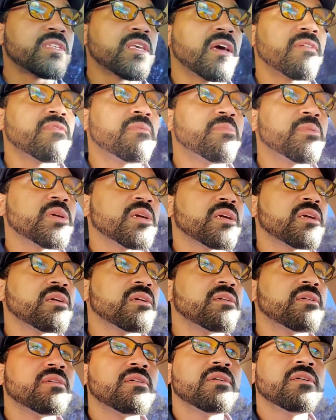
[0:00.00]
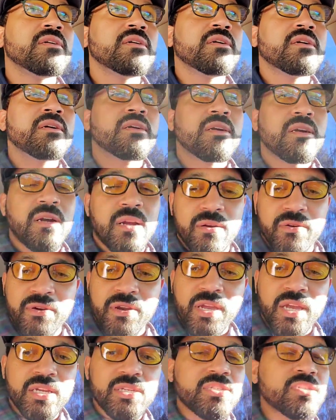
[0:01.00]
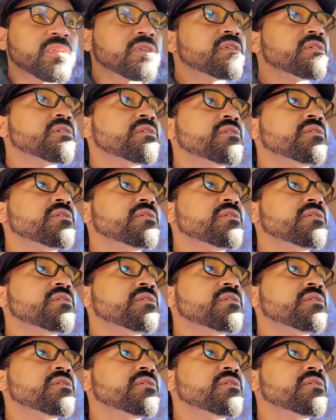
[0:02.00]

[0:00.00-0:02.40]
have a big congregation.